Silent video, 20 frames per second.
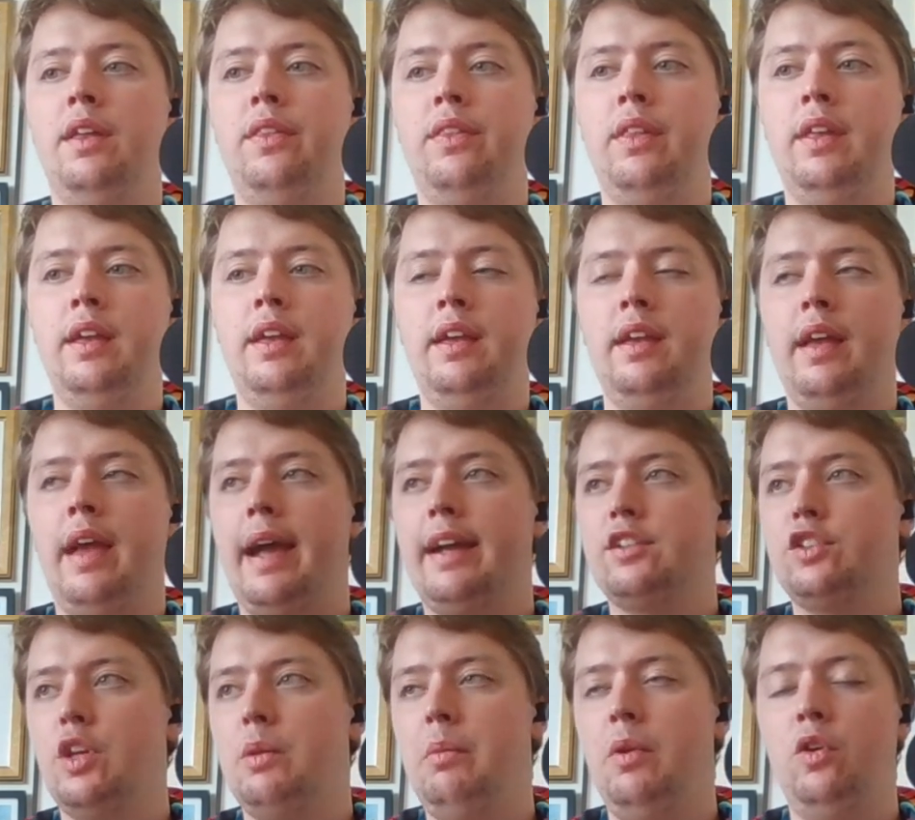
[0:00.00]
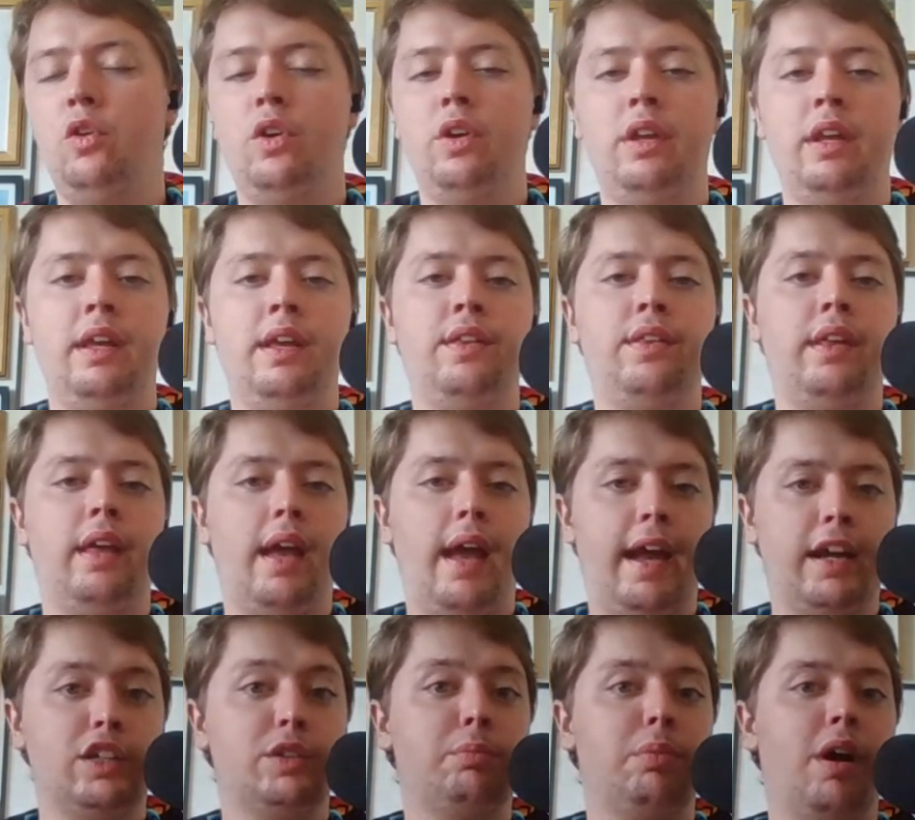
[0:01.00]
the Hex community, the
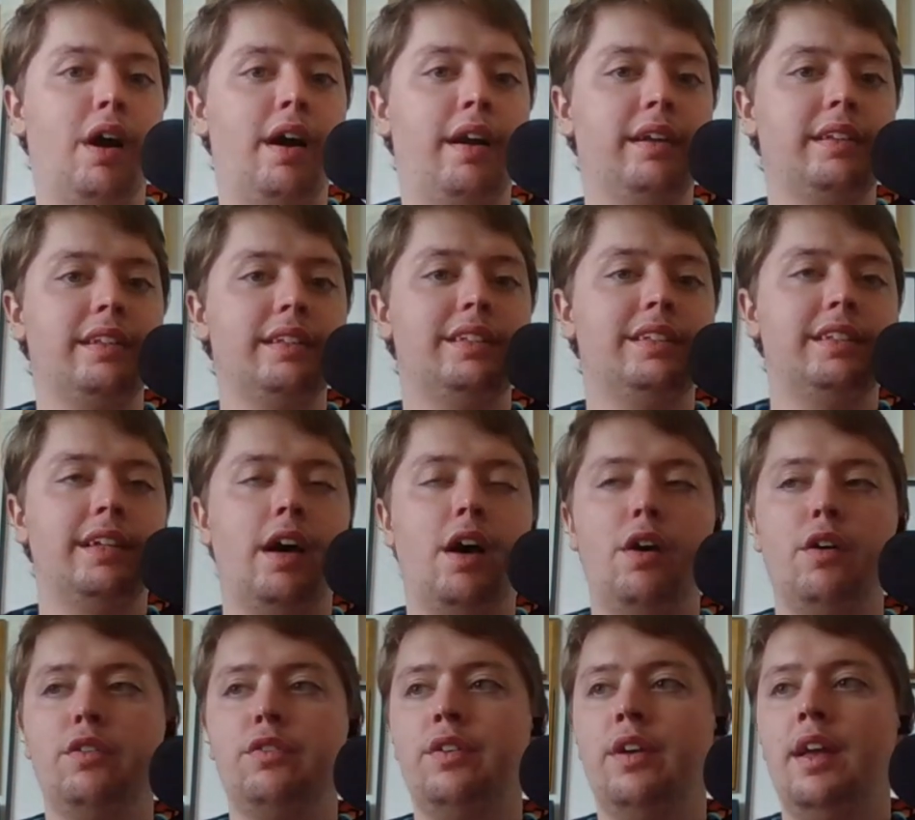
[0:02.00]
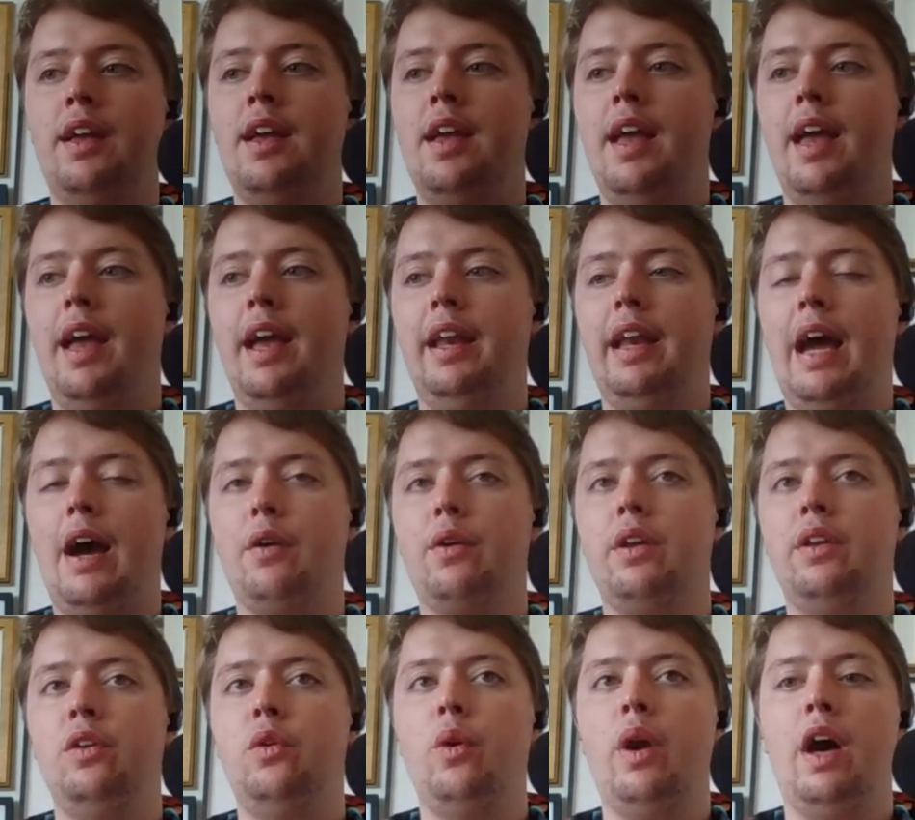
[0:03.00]
Hex product itself, and how
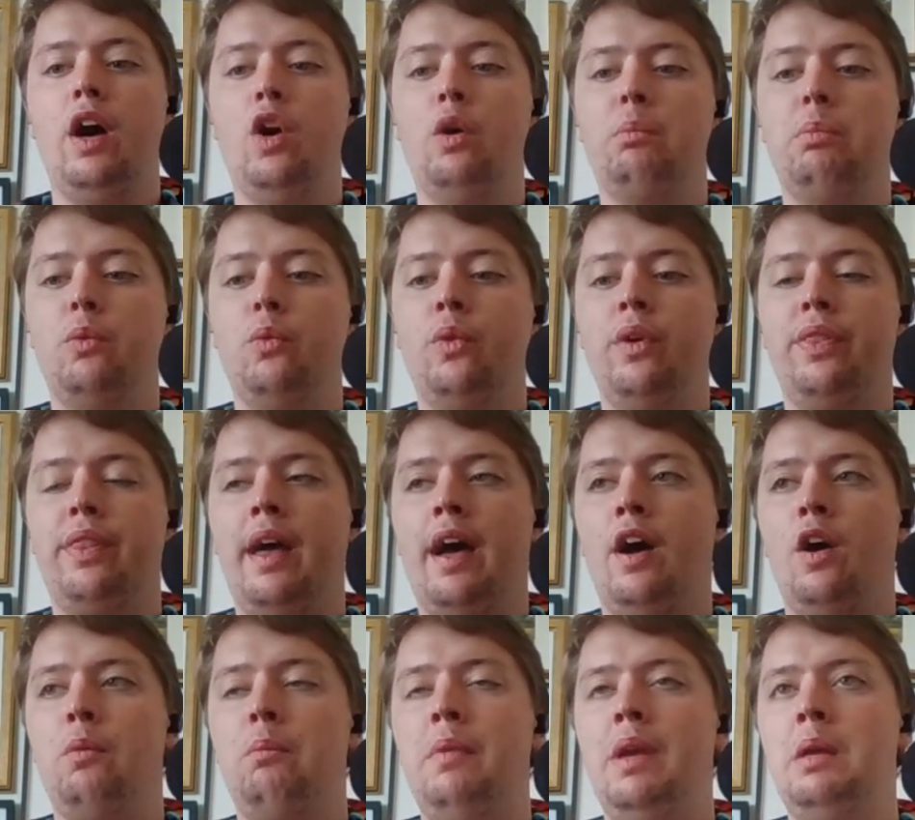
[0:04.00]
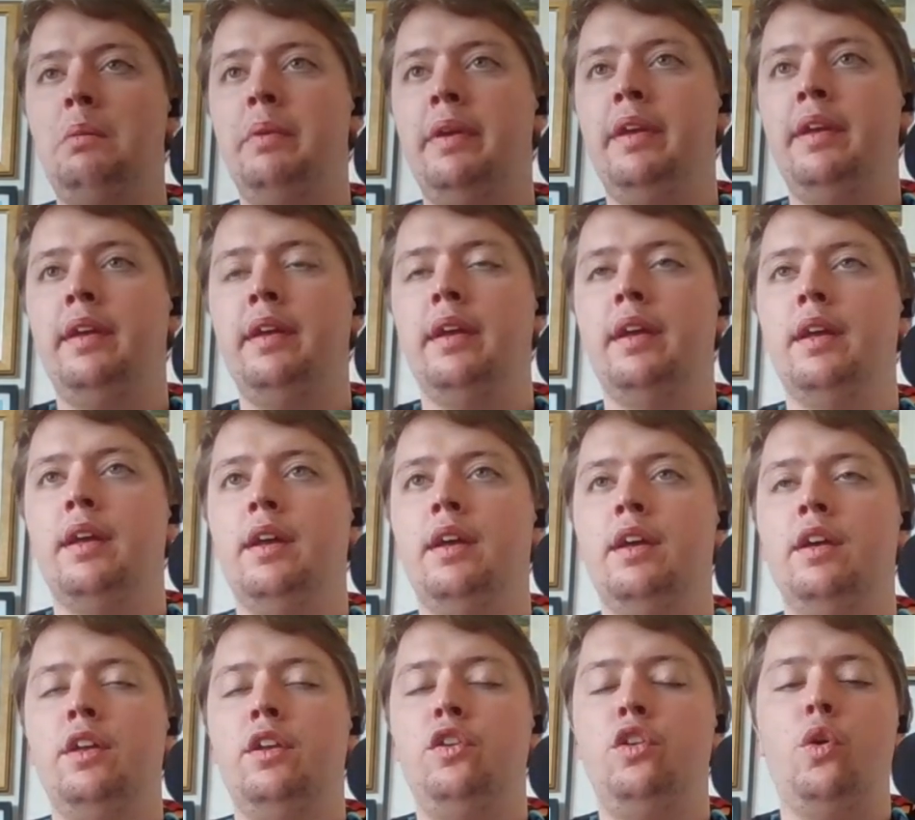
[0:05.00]
can you help without maybe
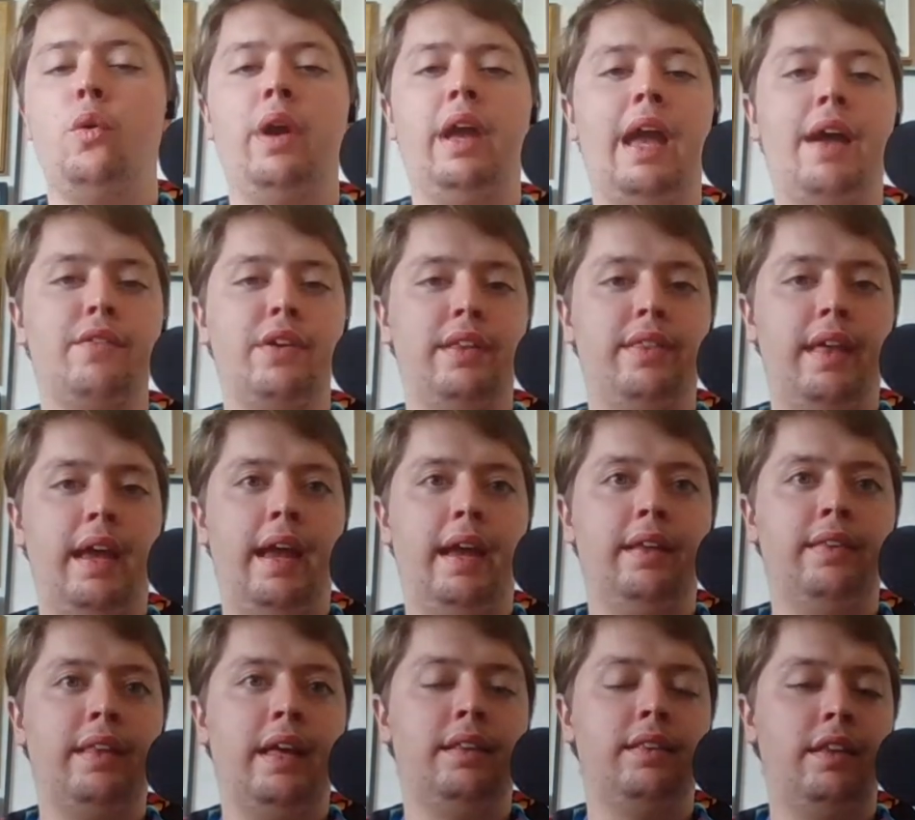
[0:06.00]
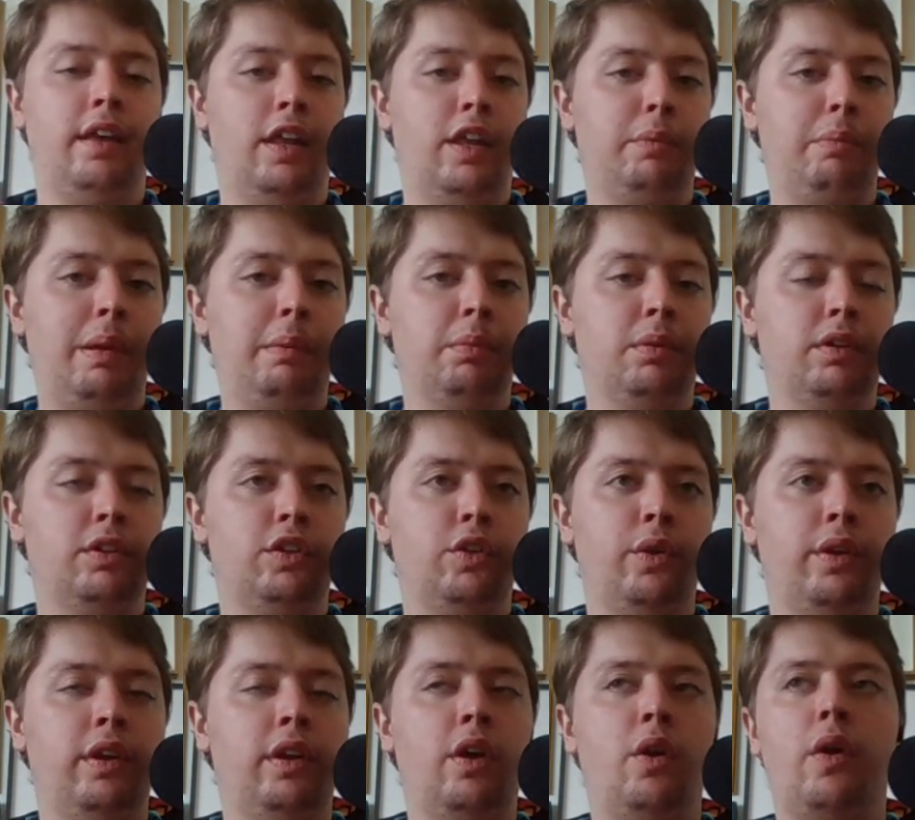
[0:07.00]
doing everything that the other people are
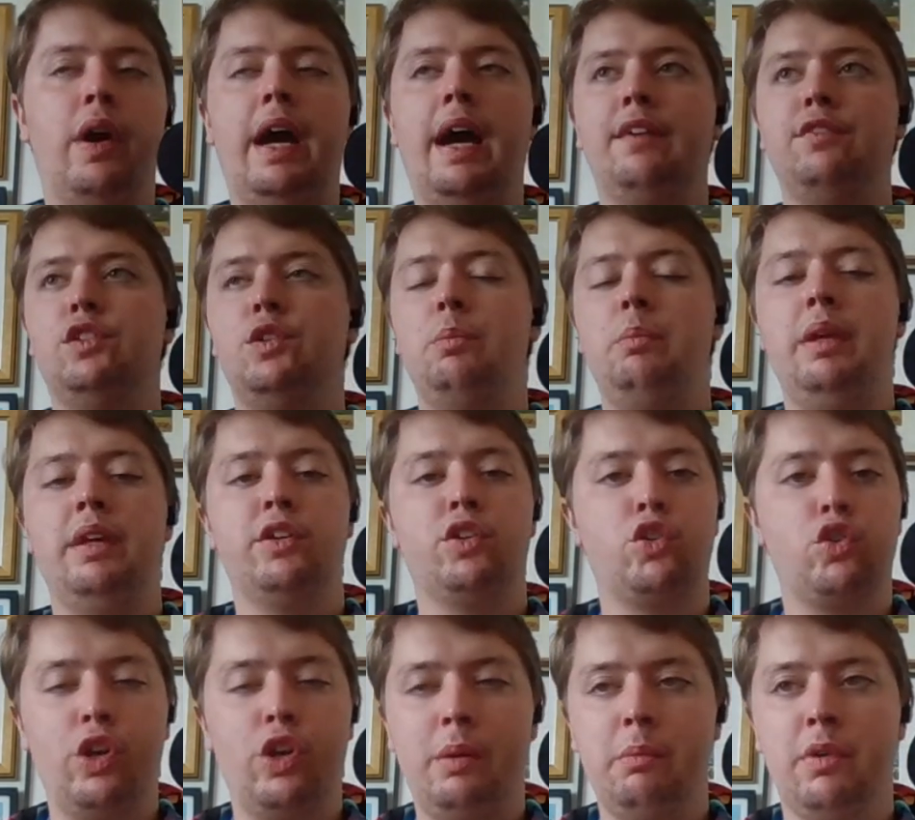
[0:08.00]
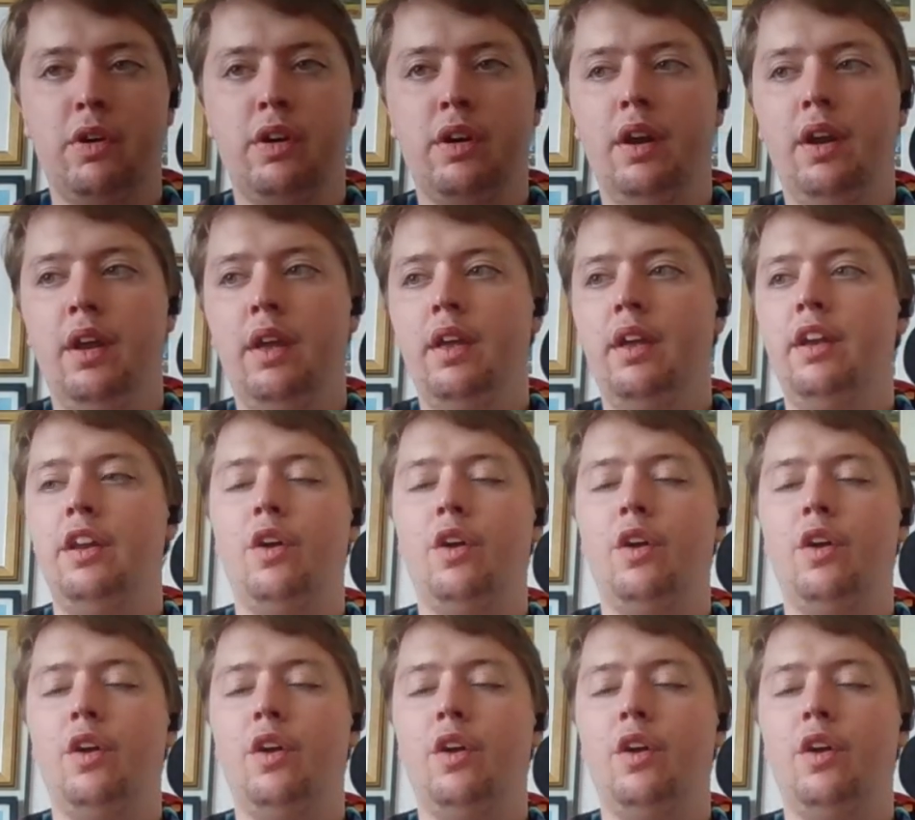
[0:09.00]
doing? You don't have to be a streamer.